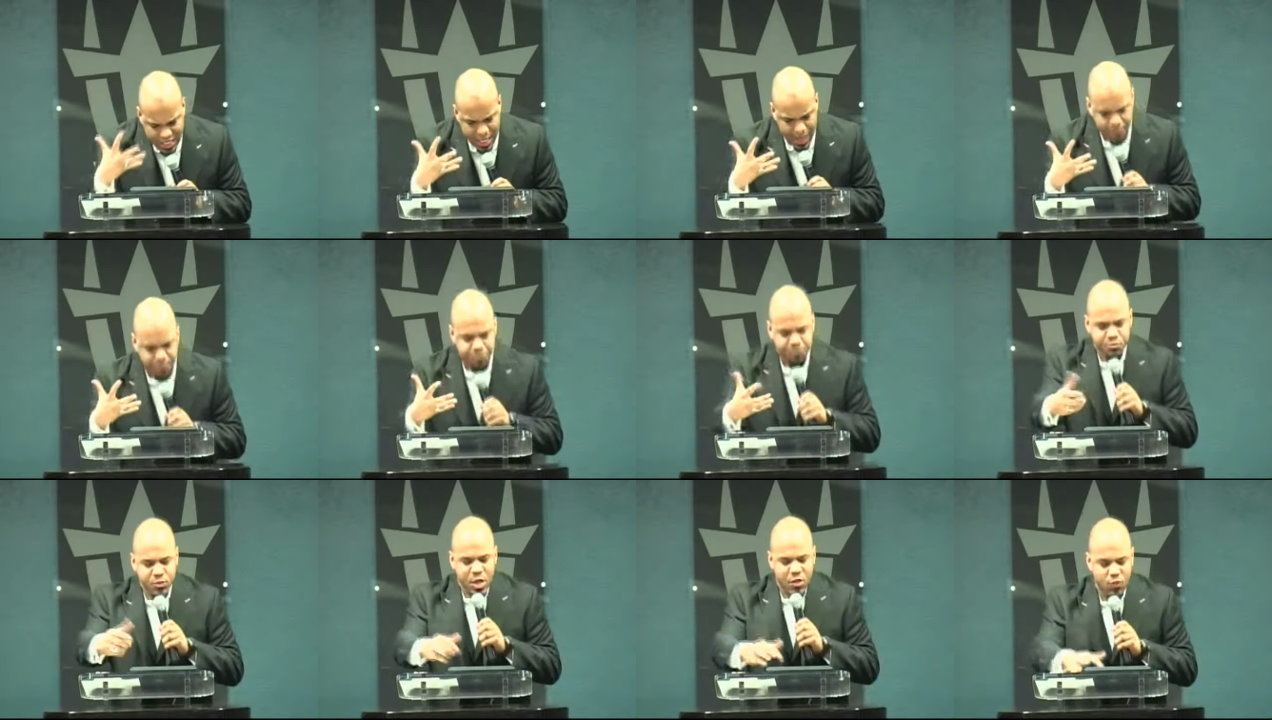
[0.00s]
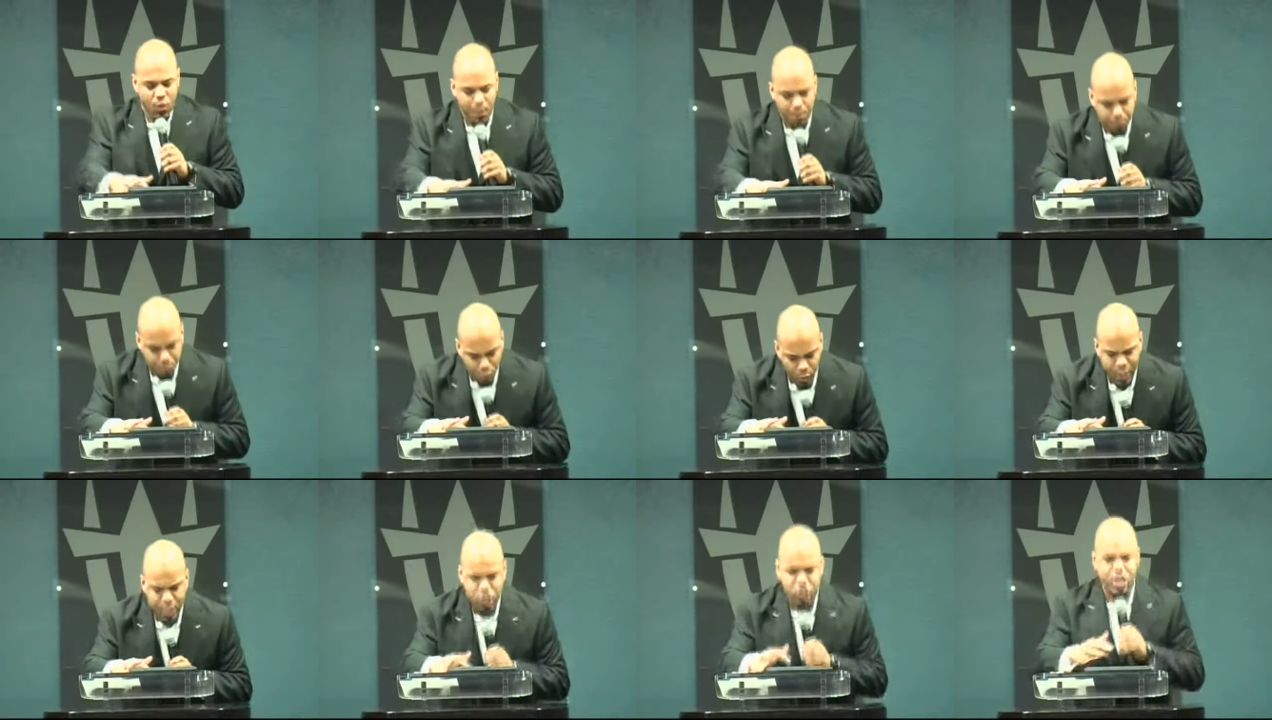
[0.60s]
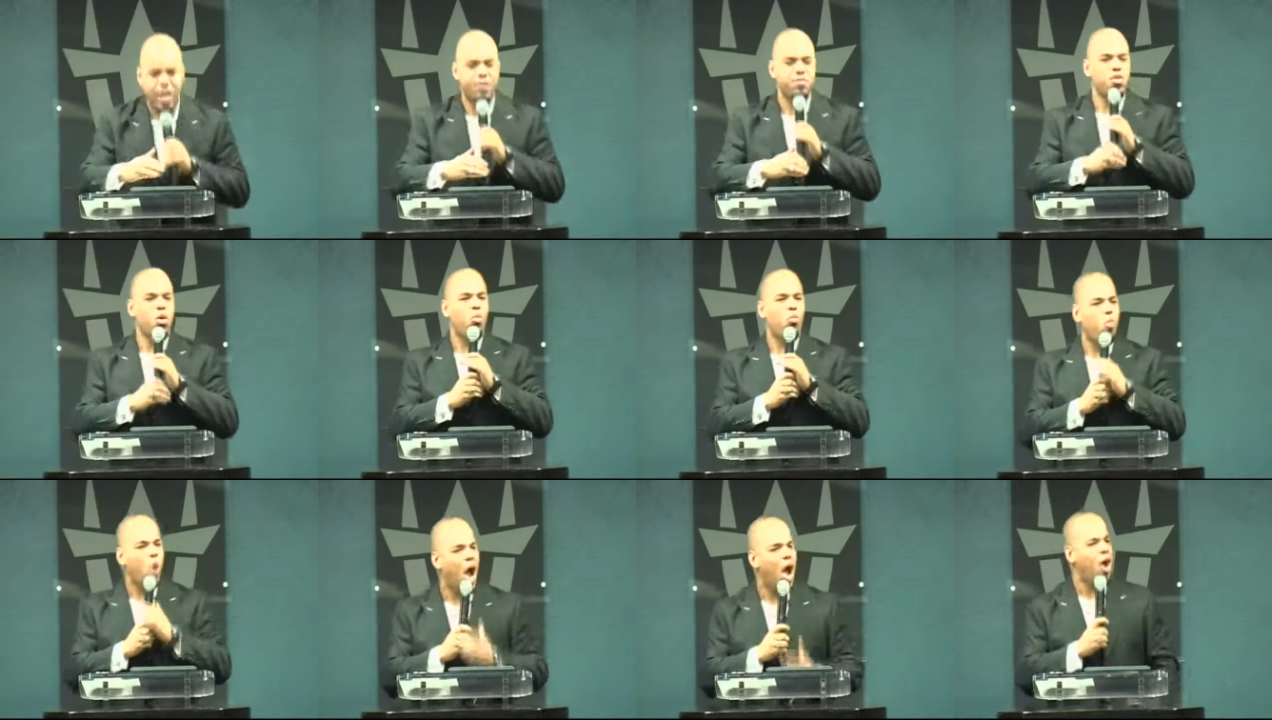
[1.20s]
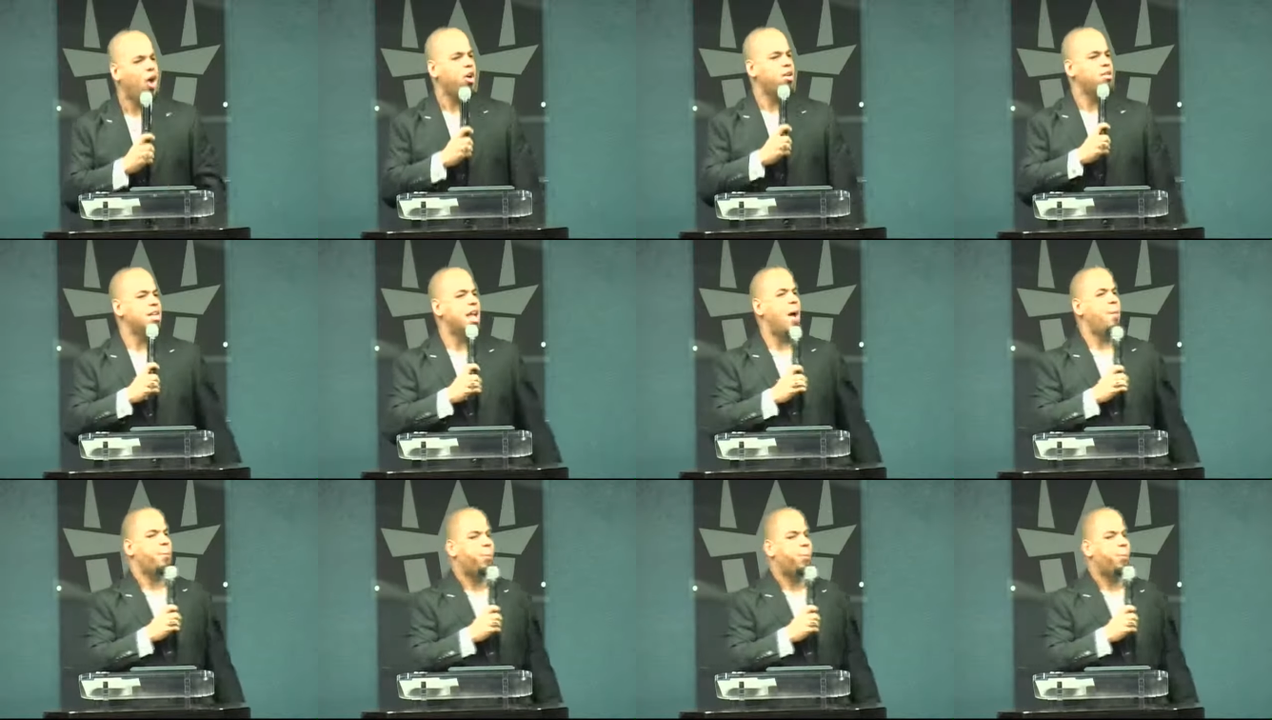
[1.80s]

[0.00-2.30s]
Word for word: them from preaching the word. Now,